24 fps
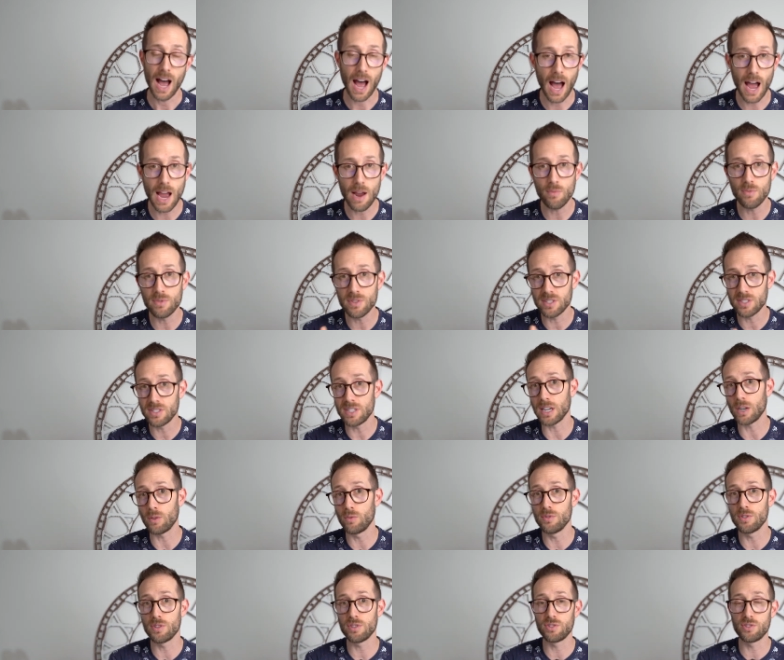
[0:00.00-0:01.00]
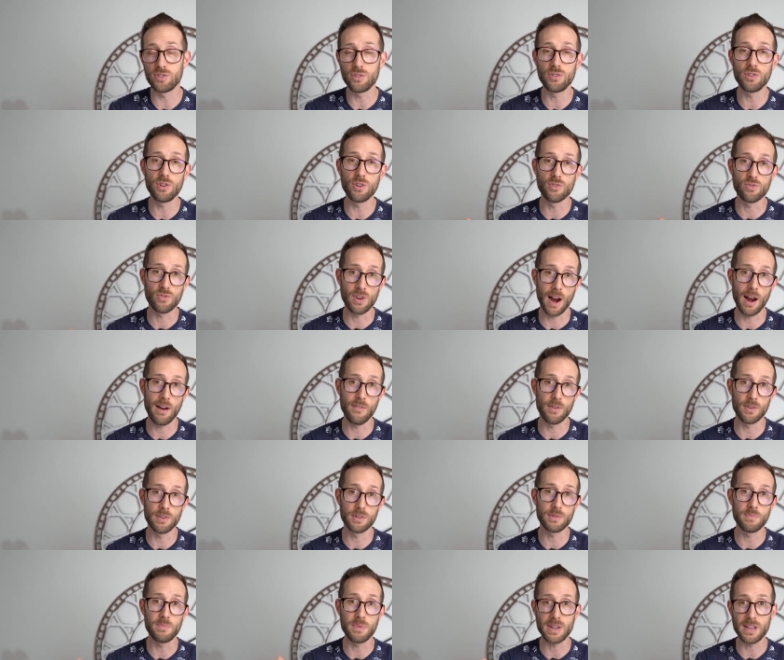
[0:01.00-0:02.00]
I would stick with the Studio
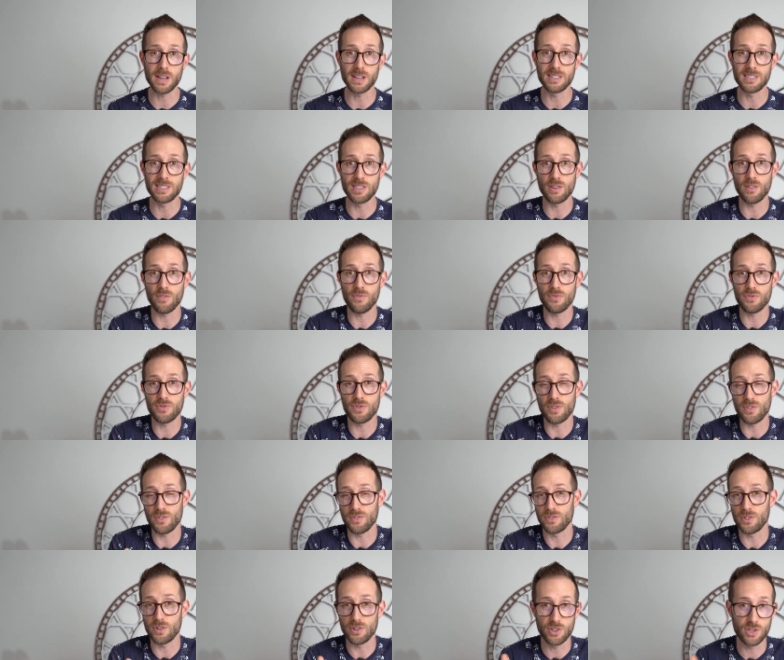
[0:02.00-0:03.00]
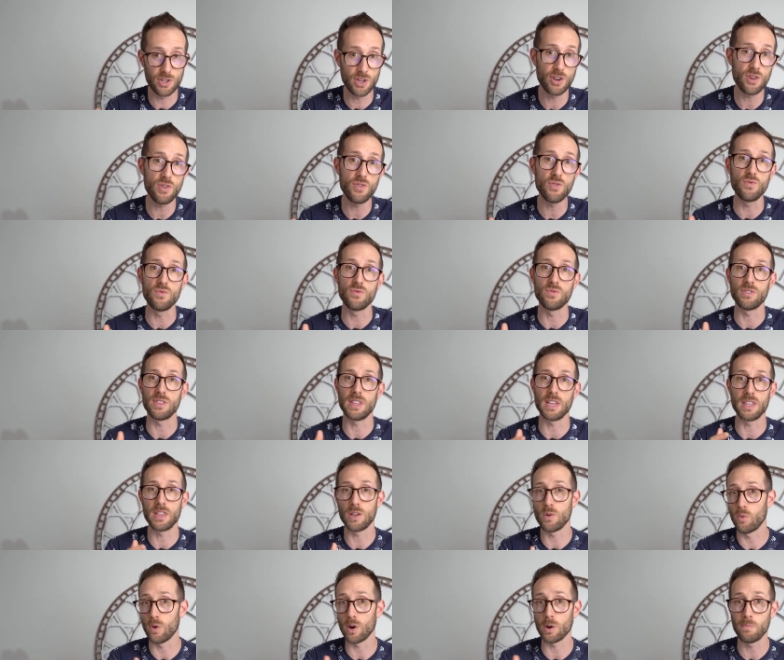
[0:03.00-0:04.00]
drivers because they're, they're, they're tuned, they,
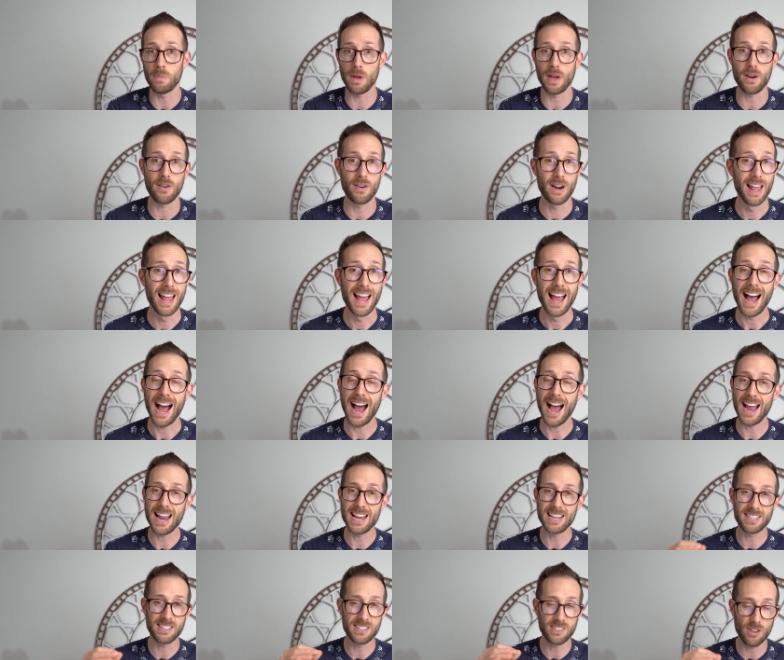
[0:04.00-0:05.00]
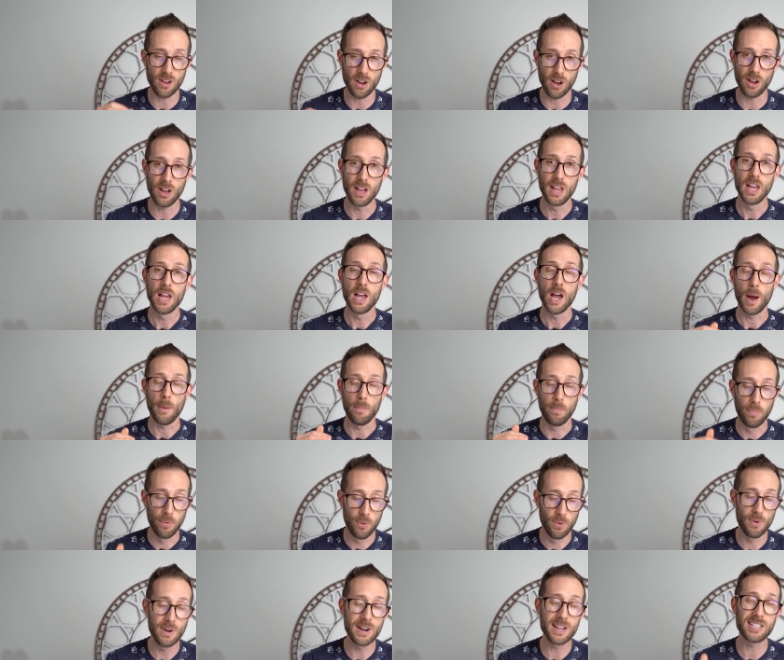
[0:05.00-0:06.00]
they work better. I saw a
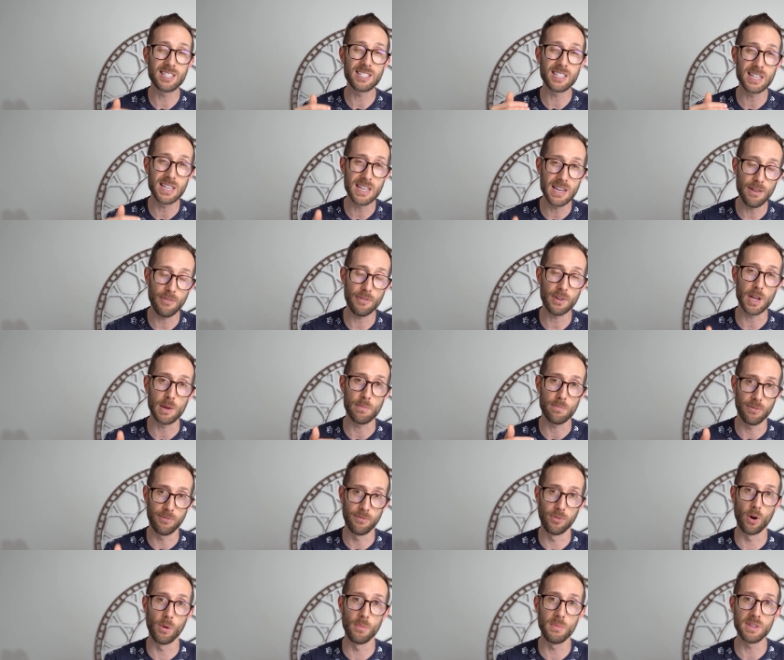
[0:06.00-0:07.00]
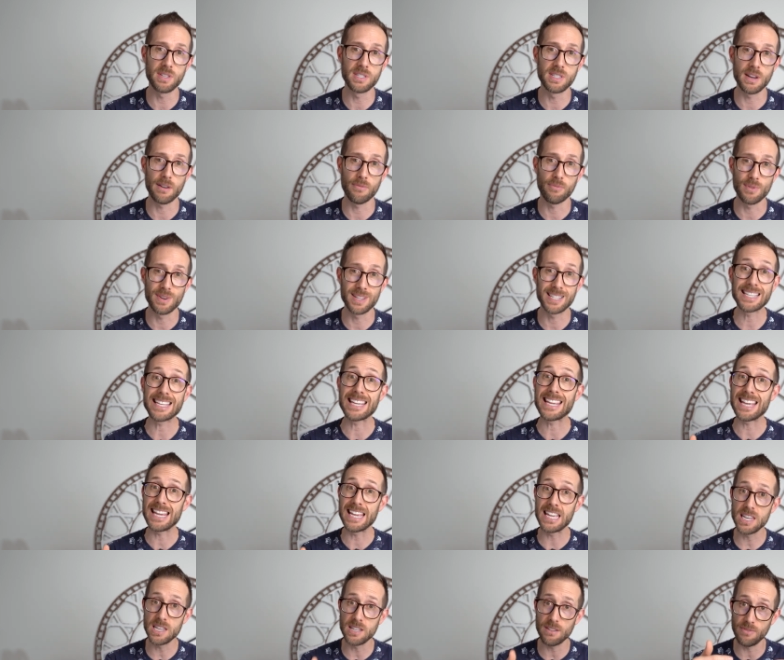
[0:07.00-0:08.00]
pretty significant performance difference
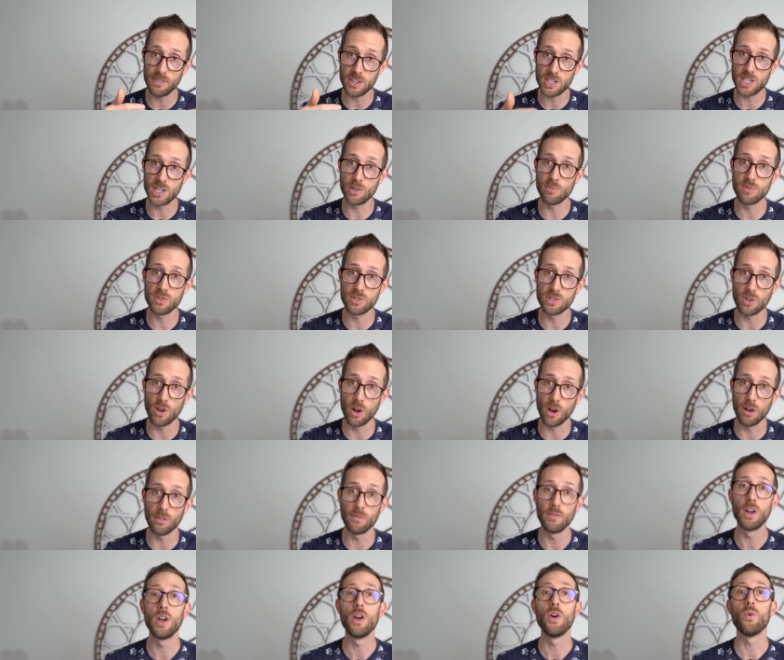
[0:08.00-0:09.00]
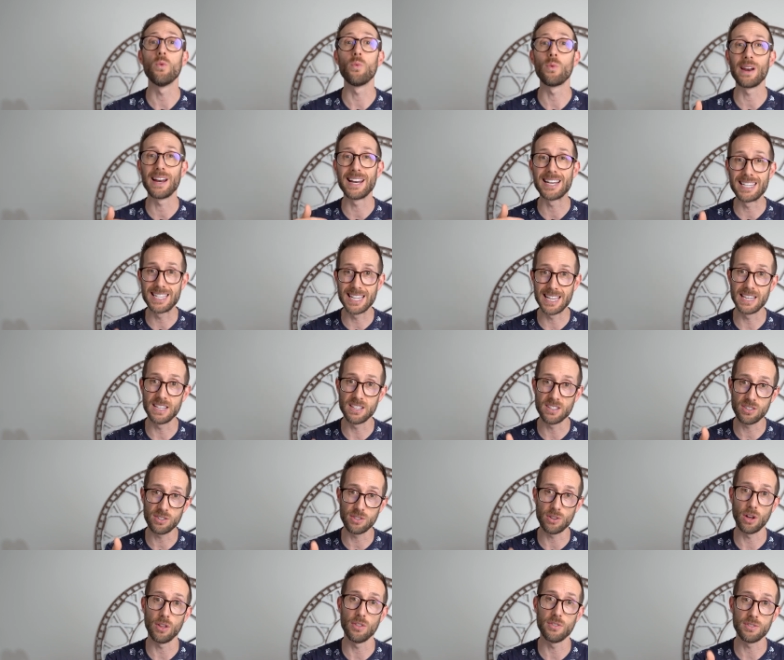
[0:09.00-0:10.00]
in DaVinci Resolve when I did
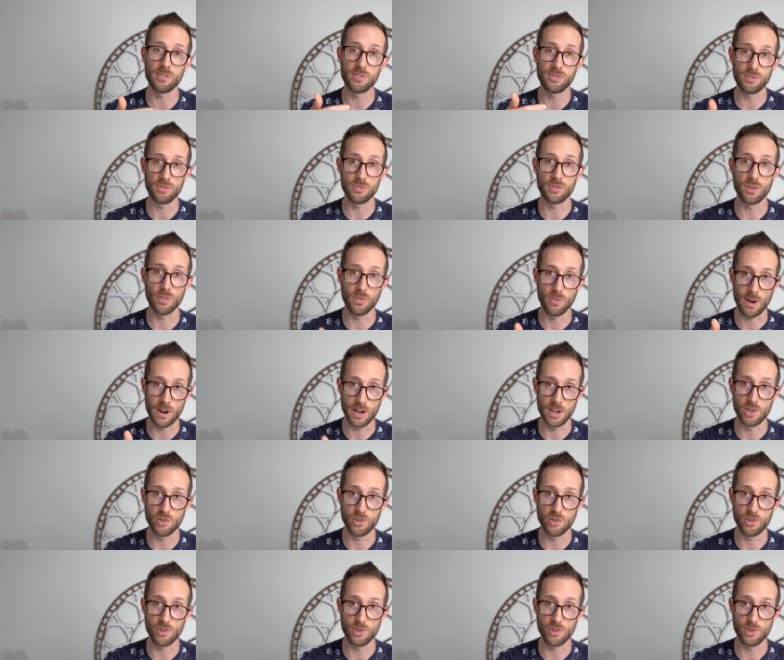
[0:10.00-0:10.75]
install the Studio Ready